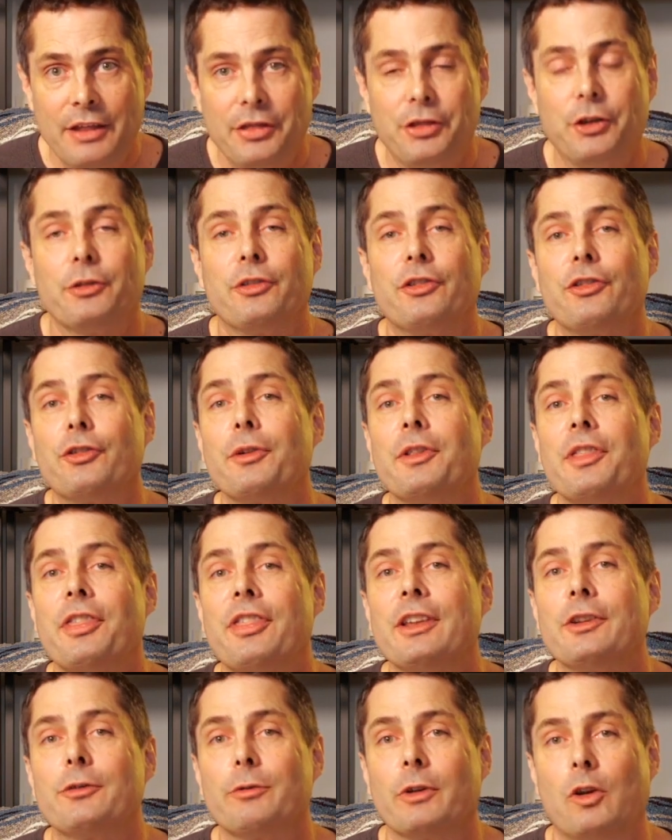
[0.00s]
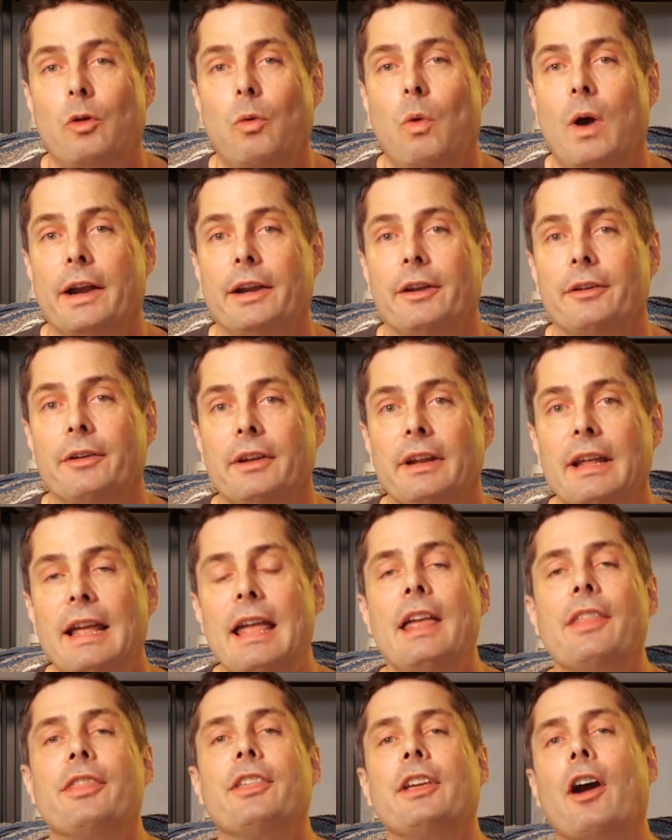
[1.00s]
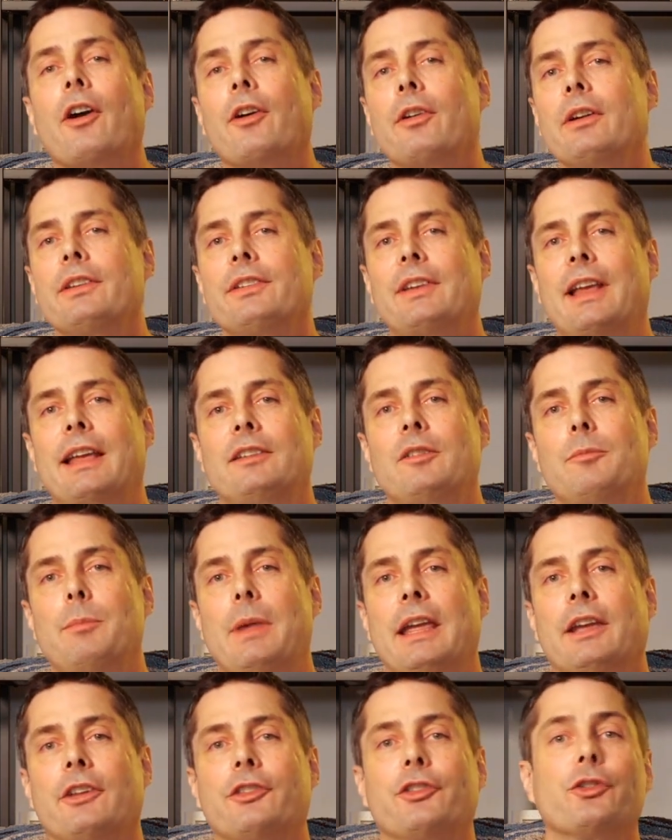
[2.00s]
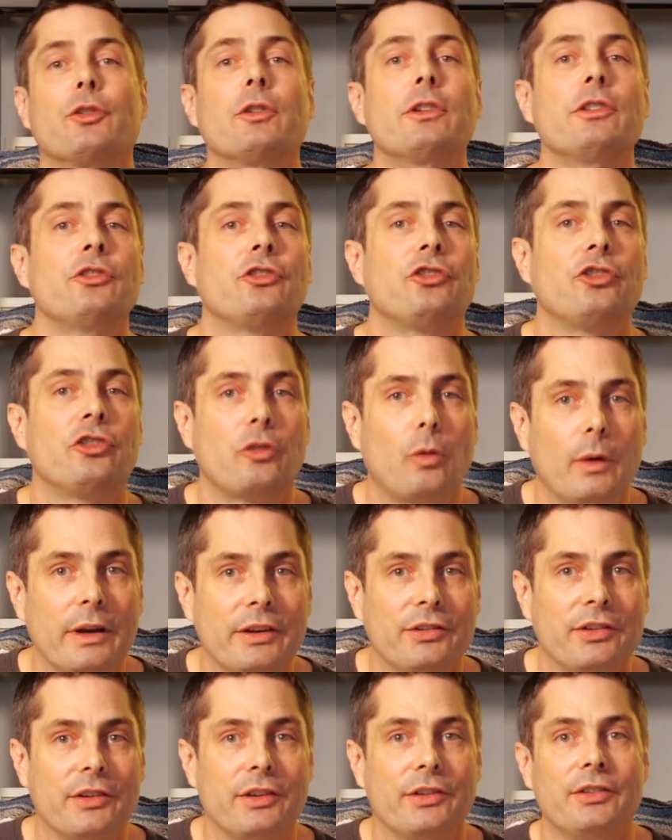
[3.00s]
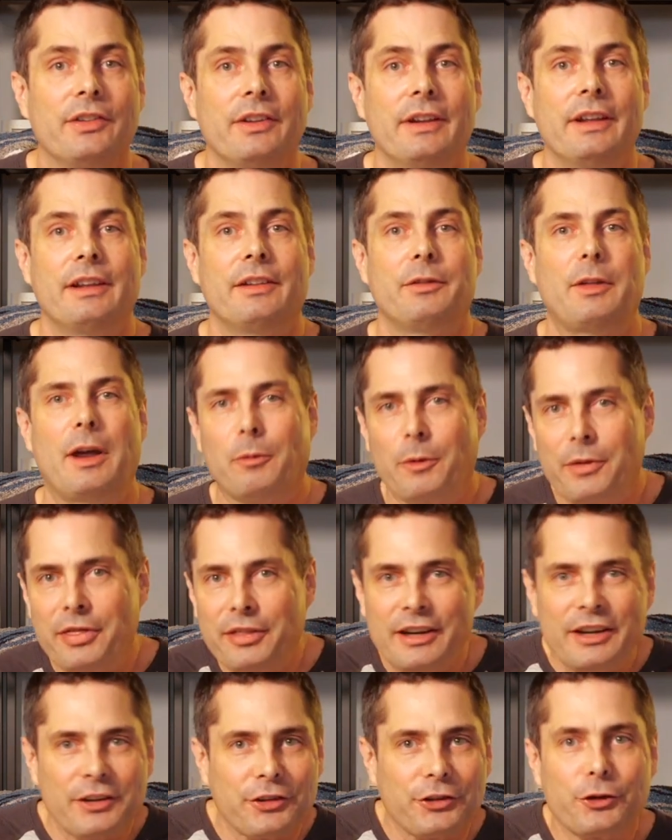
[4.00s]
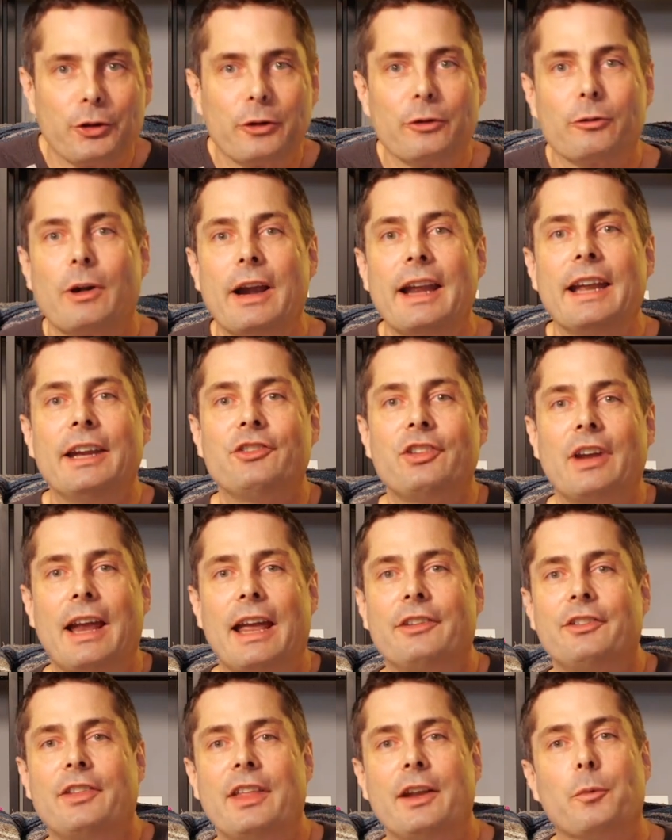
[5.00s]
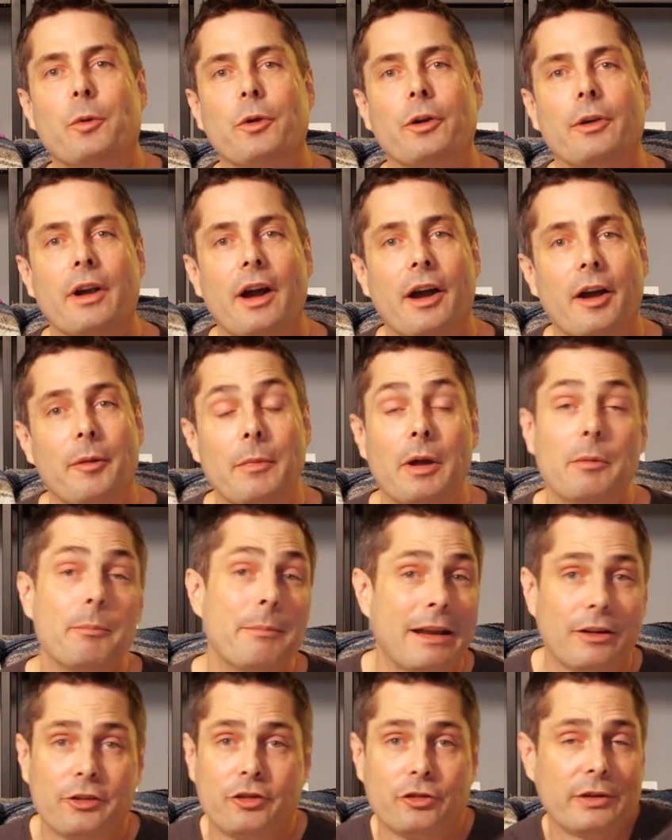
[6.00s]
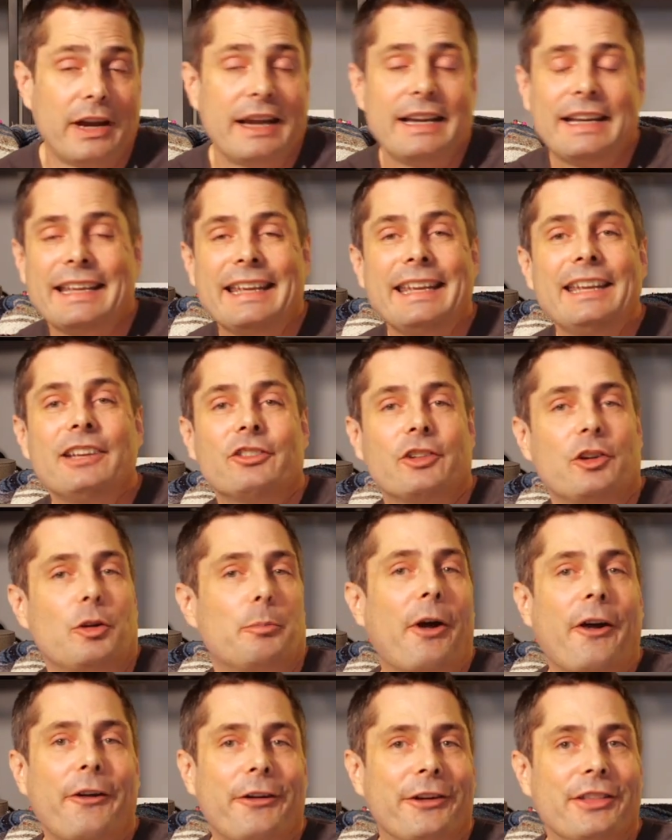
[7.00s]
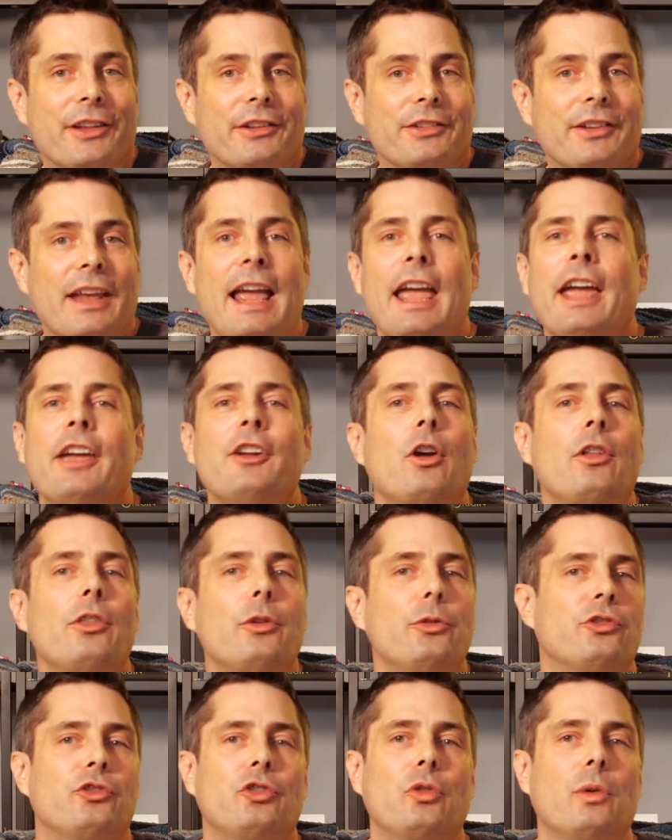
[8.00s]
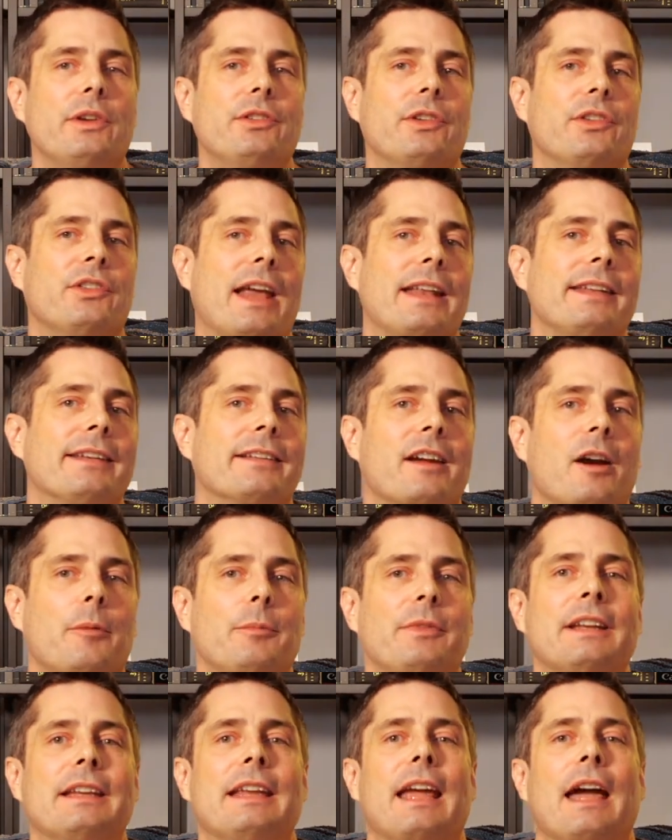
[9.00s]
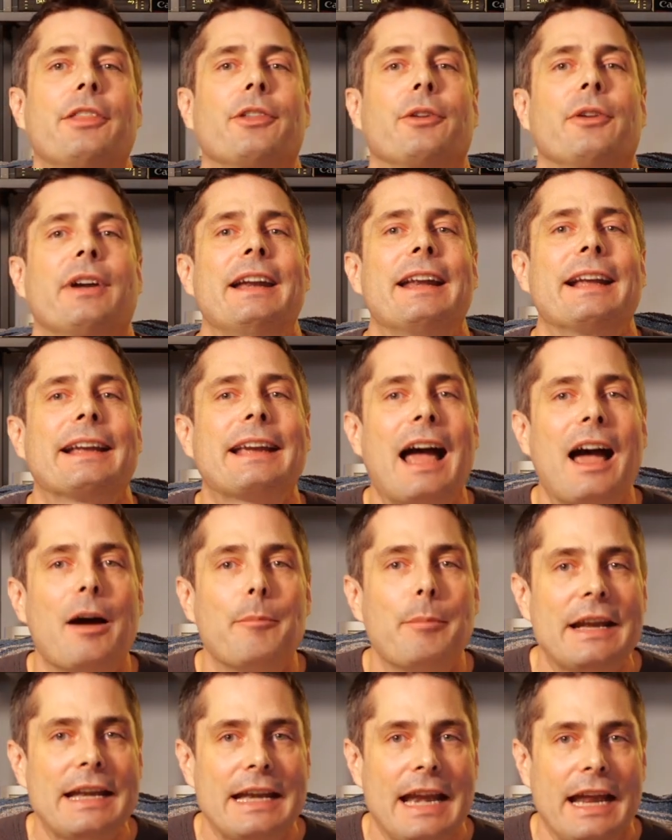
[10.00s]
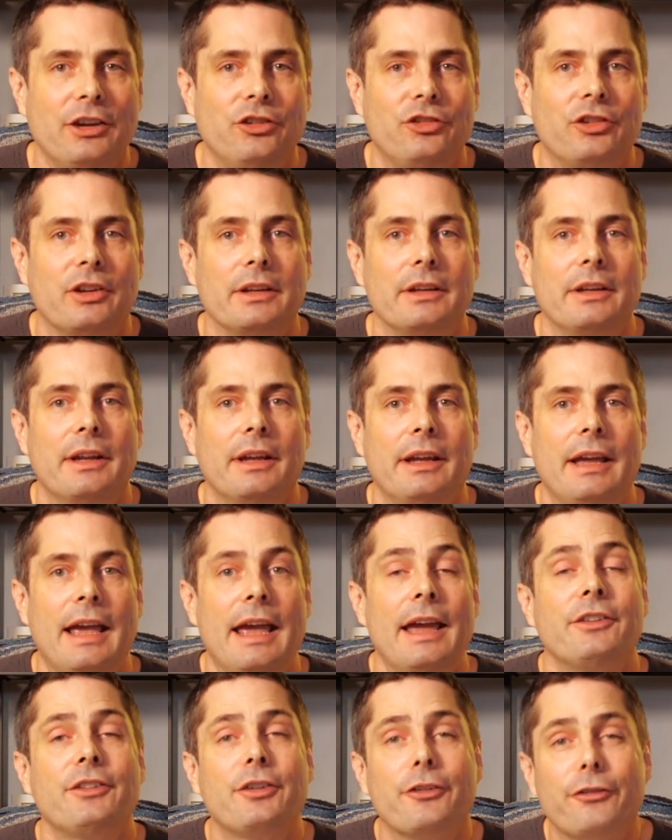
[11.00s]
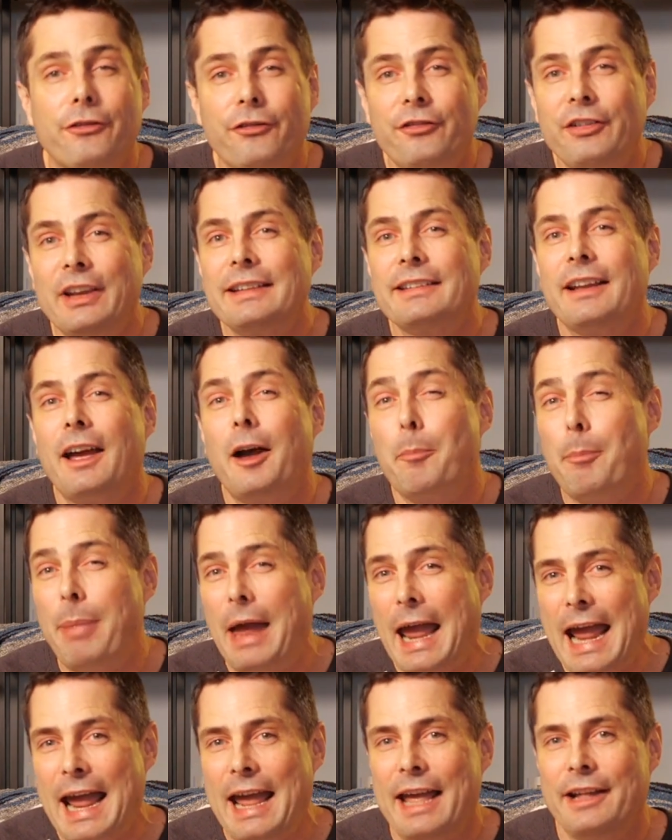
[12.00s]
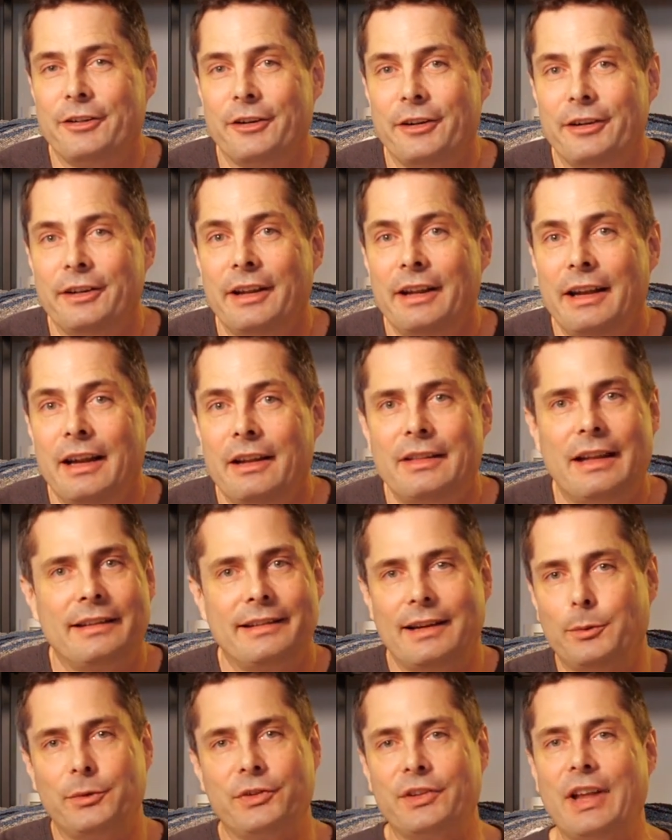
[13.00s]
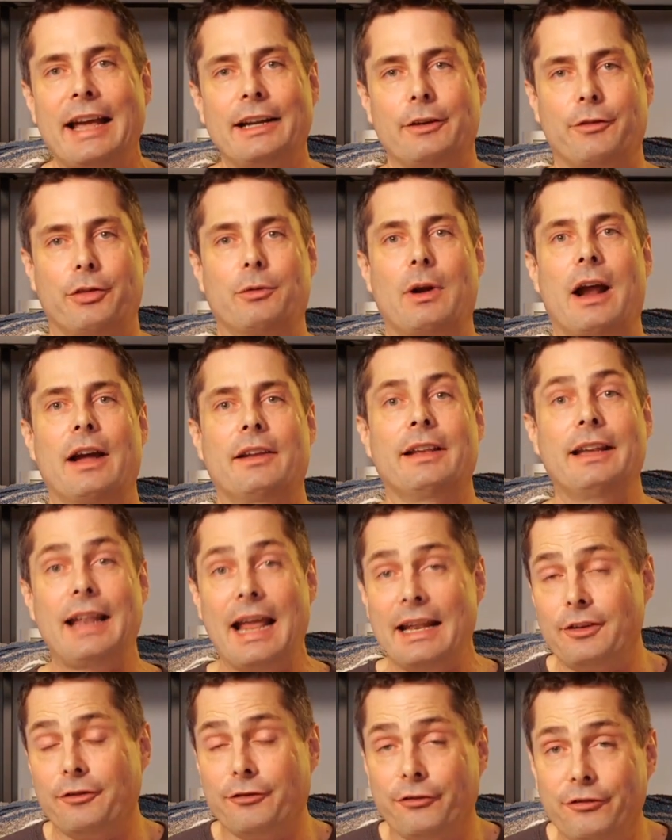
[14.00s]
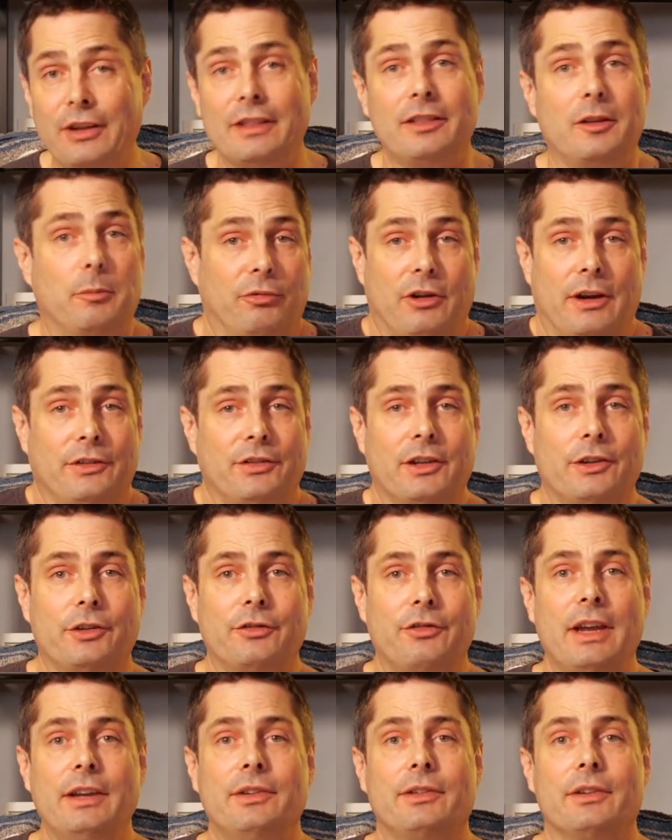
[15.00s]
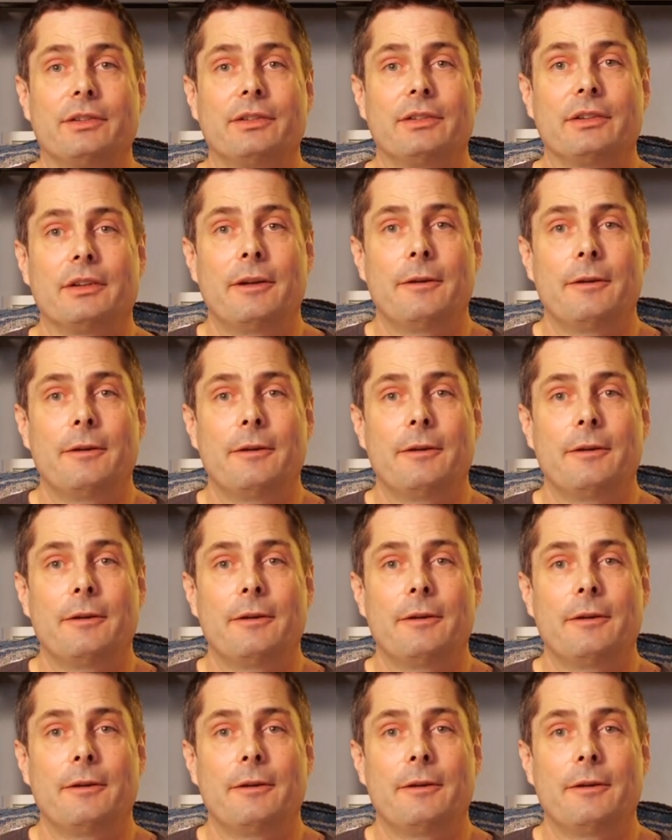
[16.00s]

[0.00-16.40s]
There's certain things required. The artists had to make certain choices that were within a certain range as they were creating each little part of this. And all those choices had to come together in a combination to fit a pattern that's outside of the rock. It had to fit the president's faces.